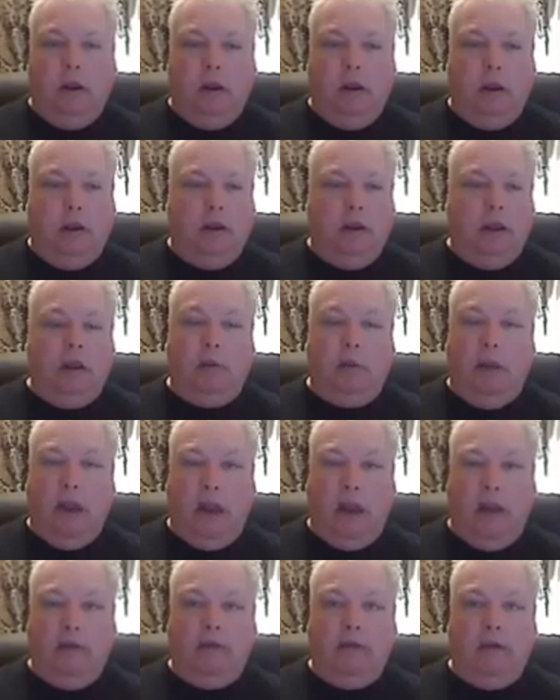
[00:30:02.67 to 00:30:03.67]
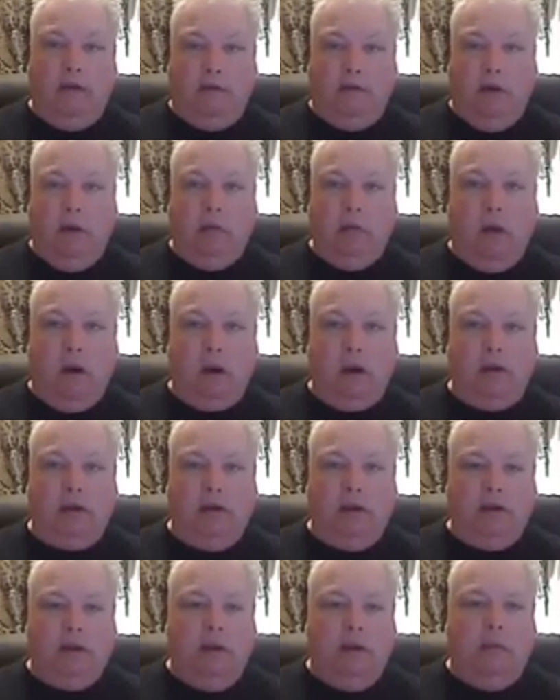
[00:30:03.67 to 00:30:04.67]
like we have a free market
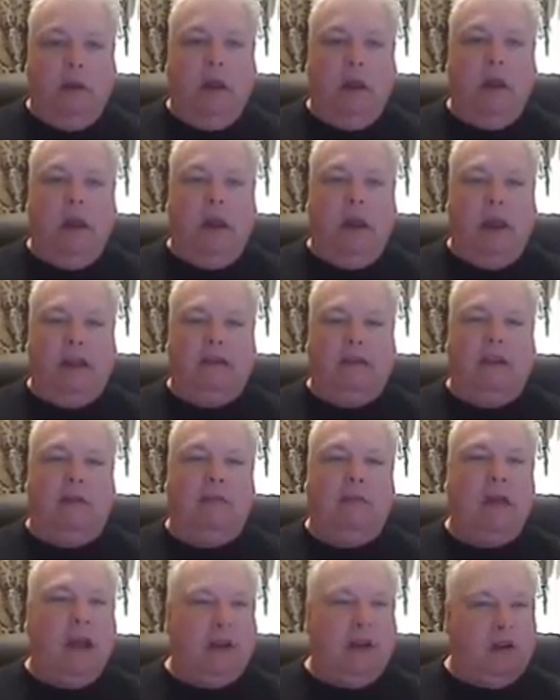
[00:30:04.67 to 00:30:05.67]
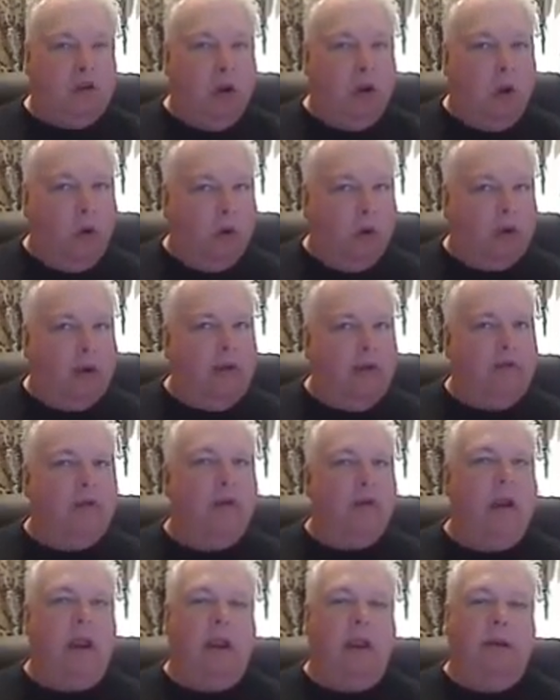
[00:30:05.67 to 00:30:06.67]
system, except not totally
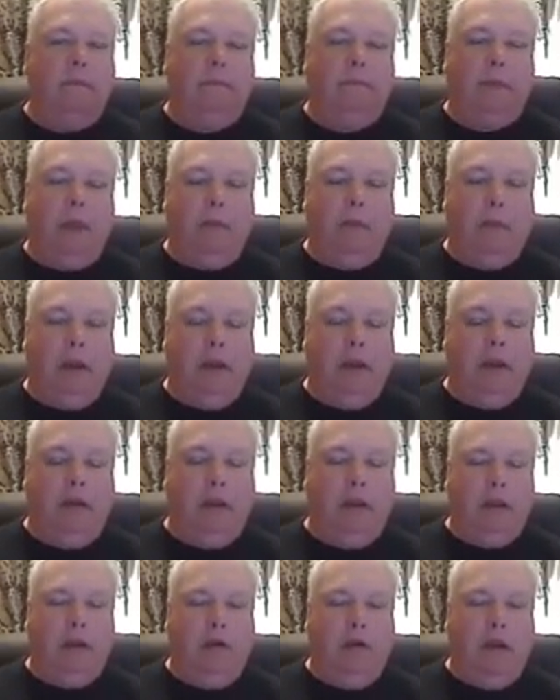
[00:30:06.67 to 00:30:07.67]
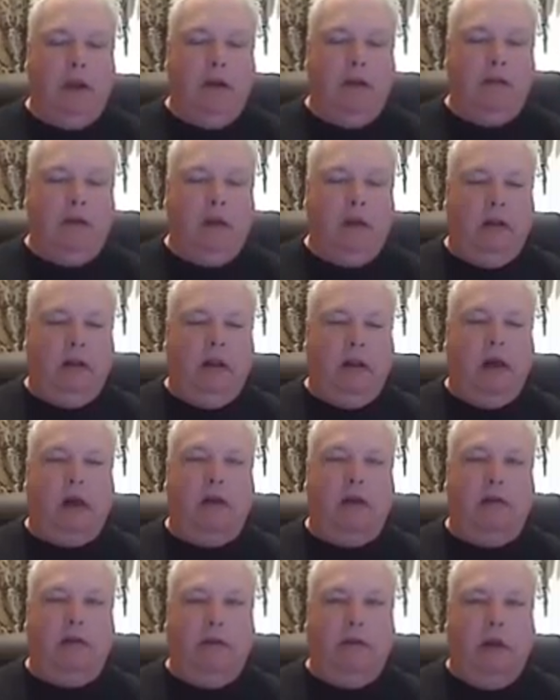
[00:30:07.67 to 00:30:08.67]
free. meaning that you have a lot
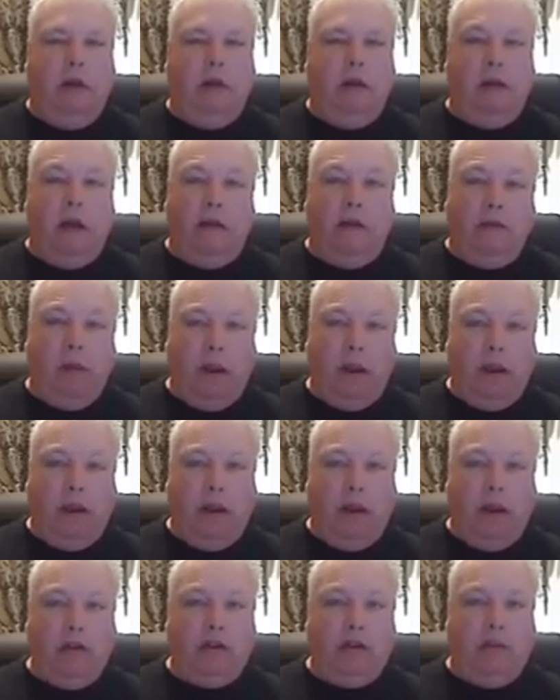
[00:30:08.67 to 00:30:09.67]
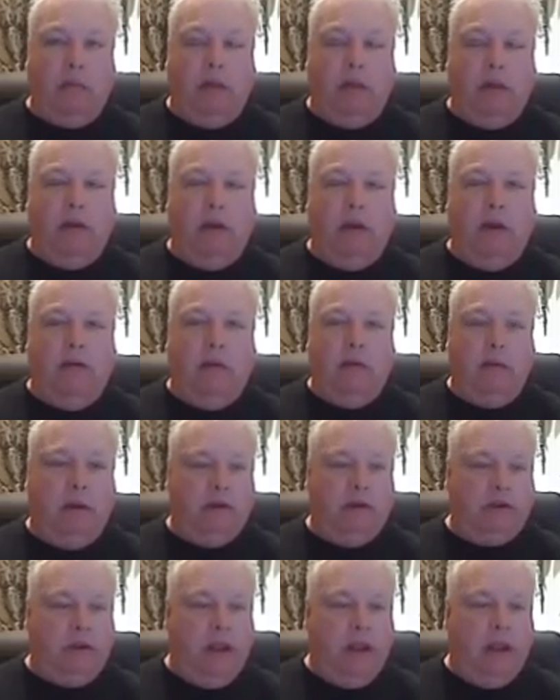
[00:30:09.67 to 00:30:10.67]
of regulation by the government
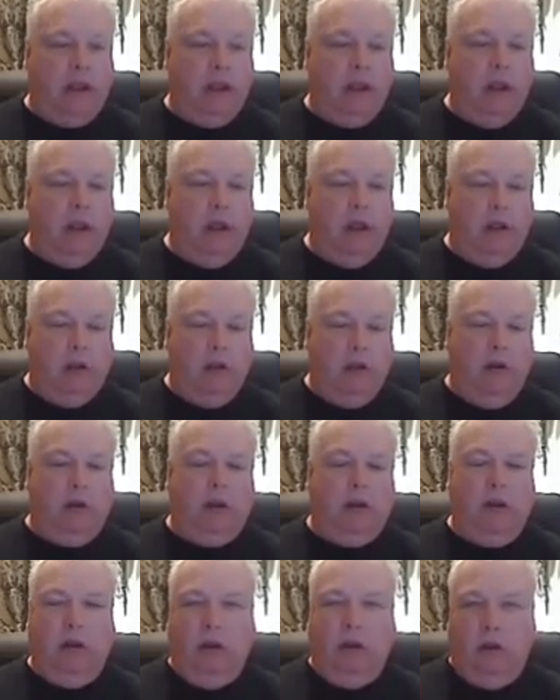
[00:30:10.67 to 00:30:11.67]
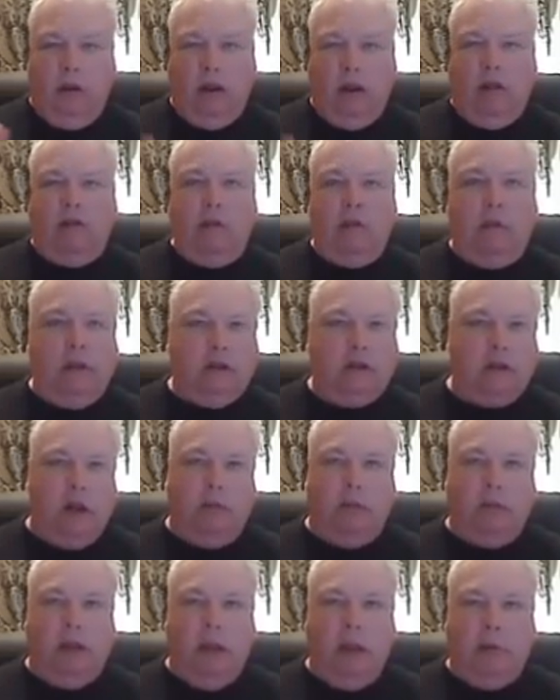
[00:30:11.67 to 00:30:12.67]
saying, look, everybody's got to
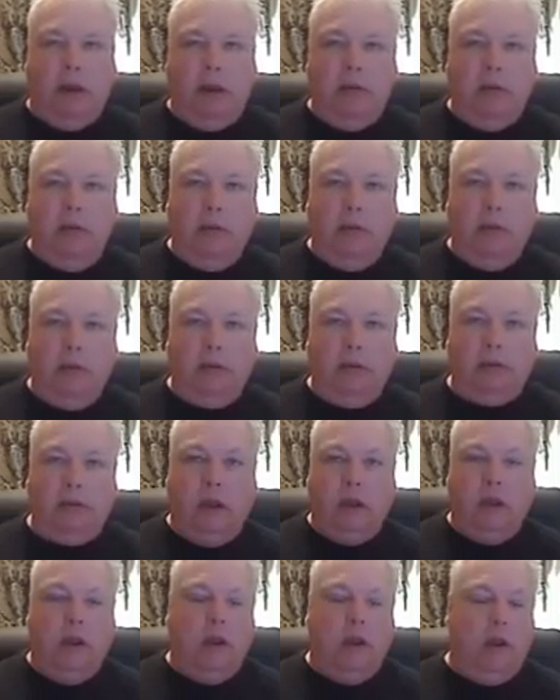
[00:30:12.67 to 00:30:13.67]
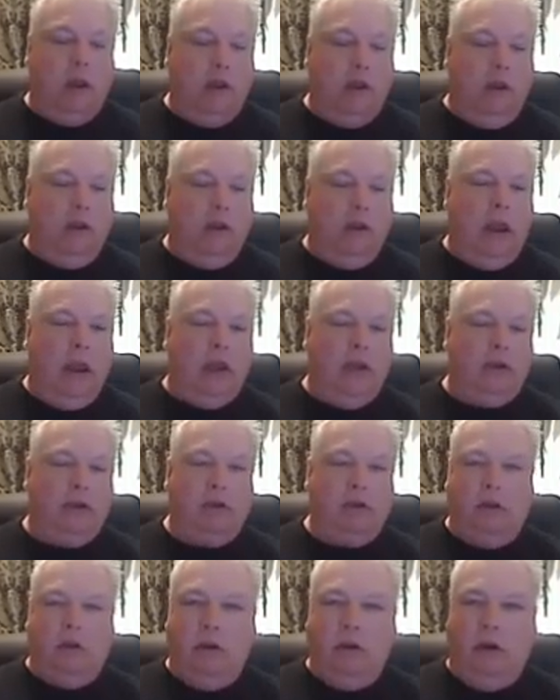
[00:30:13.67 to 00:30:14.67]
play by rules. You can't
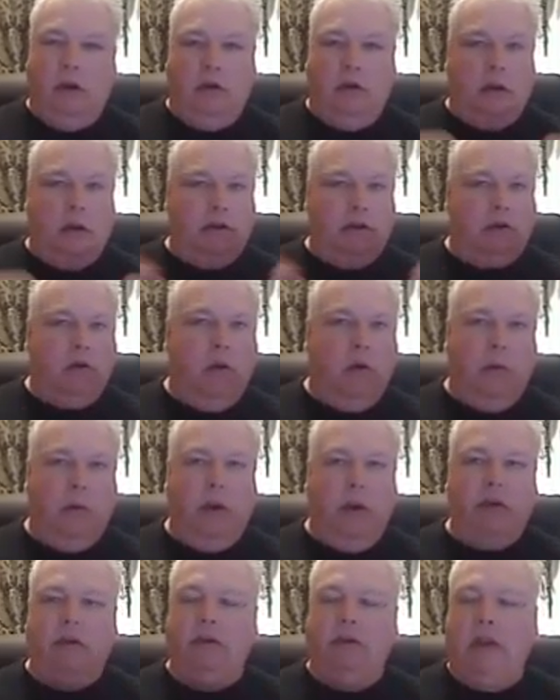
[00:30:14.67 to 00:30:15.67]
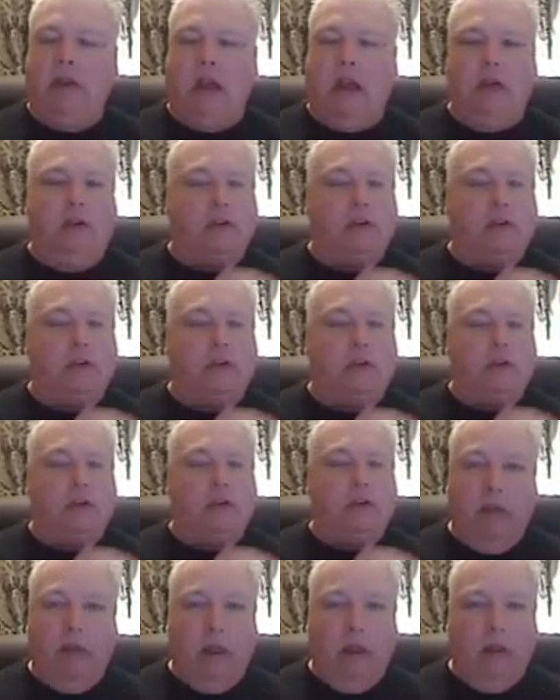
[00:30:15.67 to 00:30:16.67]
just, these corporations can't just do
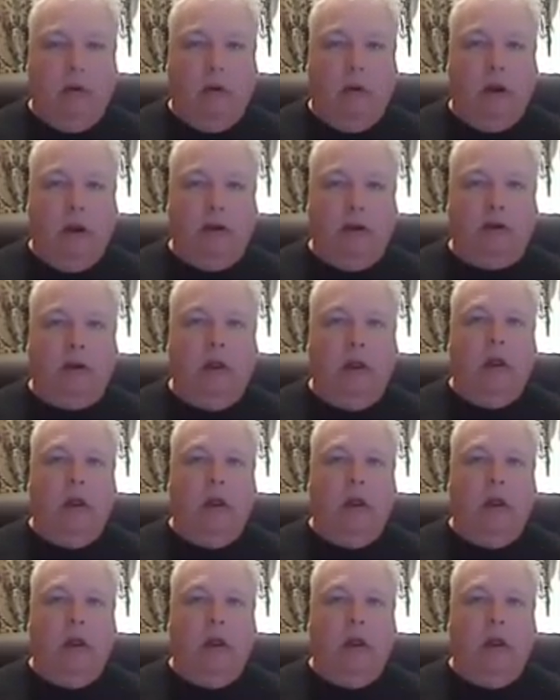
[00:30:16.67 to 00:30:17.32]
whatever they want.